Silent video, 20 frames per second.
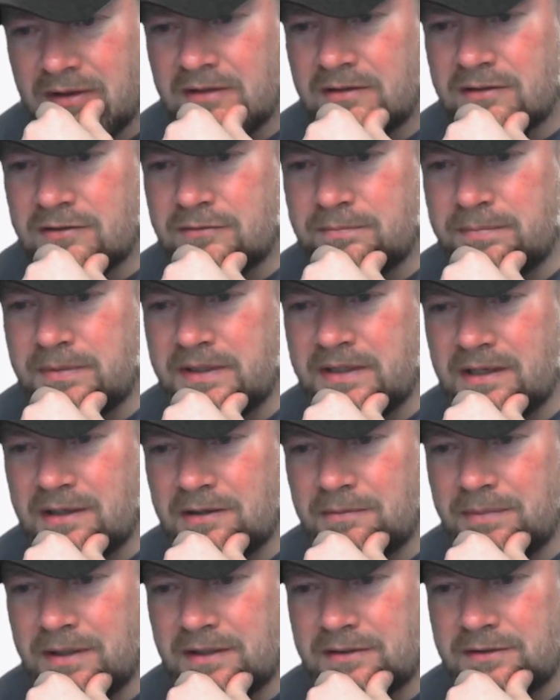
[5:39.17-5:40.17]

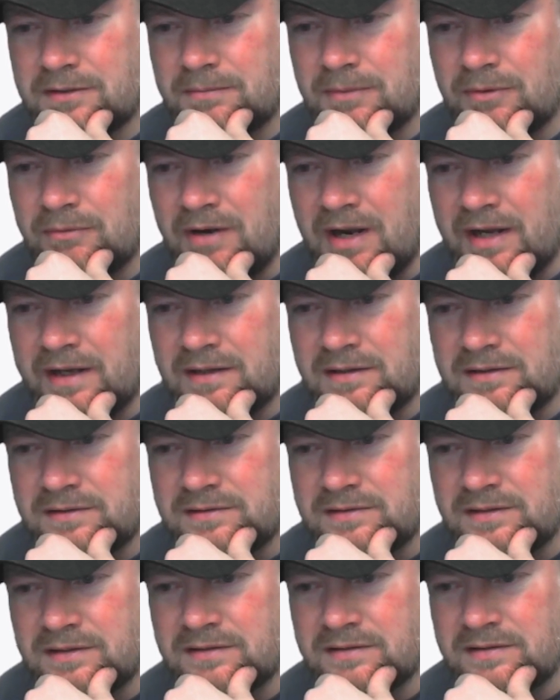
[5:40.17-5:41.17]
Speaking about the
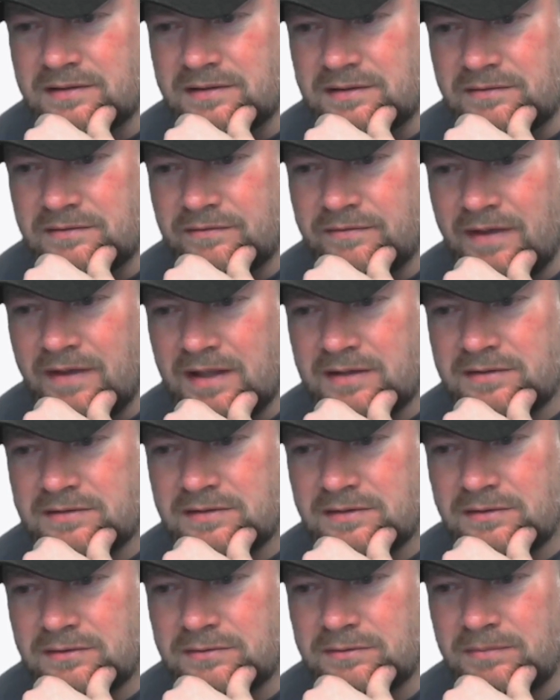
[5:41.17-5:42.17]
miraculous incident,
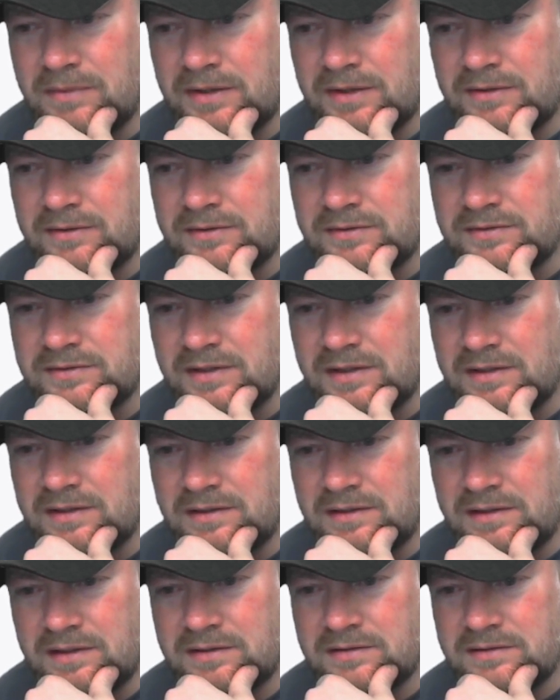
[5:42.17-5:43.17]
Fascio's mother
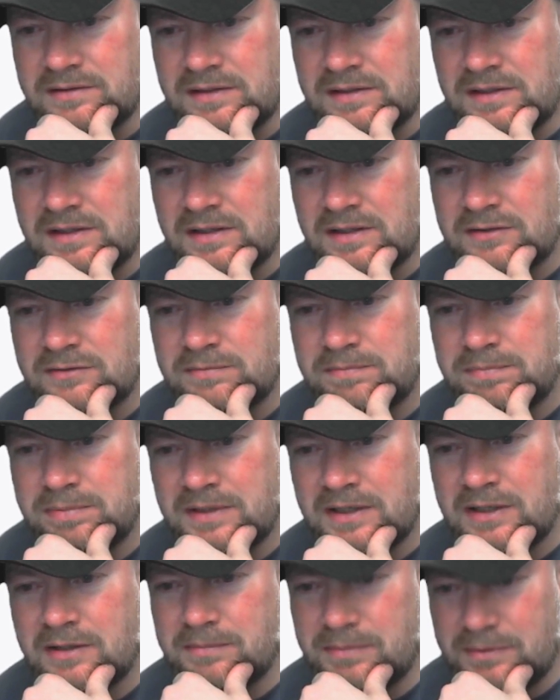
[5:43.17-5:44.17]
stated, "It's
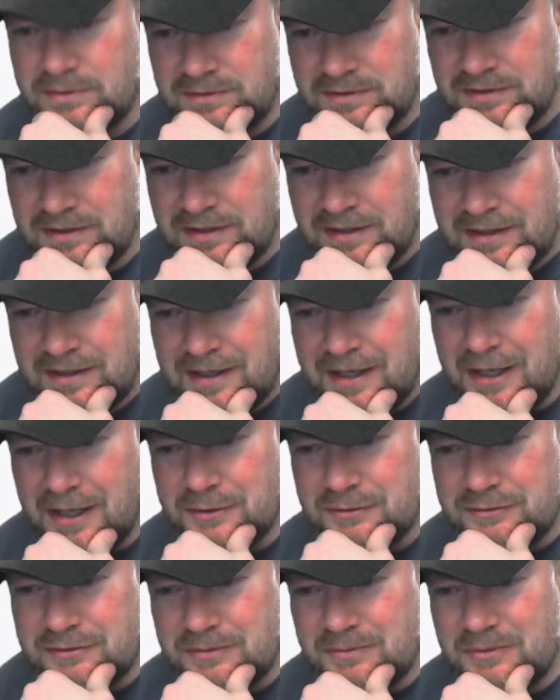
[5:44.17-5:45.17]
inexplicable
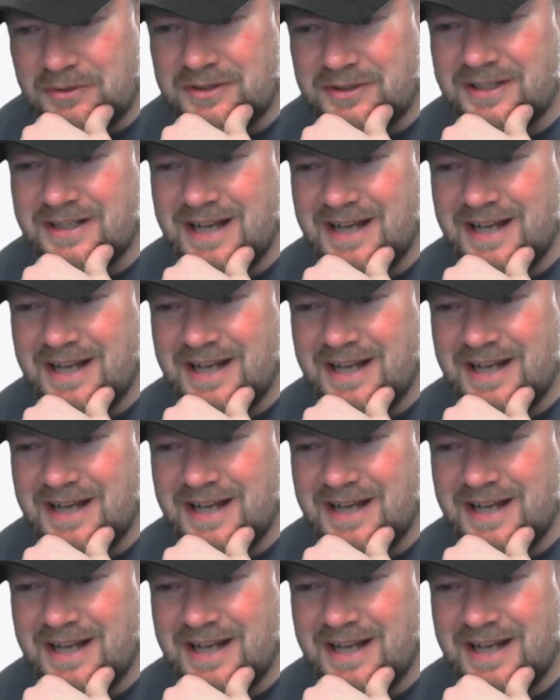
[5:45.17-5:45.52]
how someone could